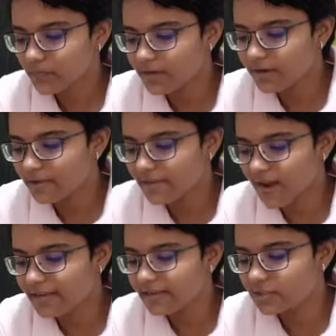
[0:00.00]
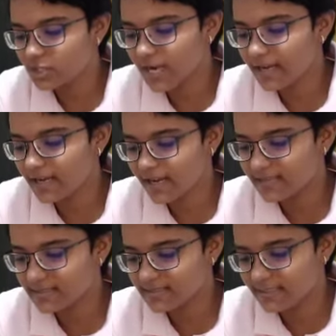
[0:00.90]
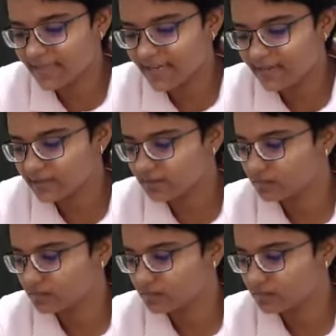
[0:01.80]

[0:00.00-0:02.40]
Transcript: Graphite, ZnSCdS.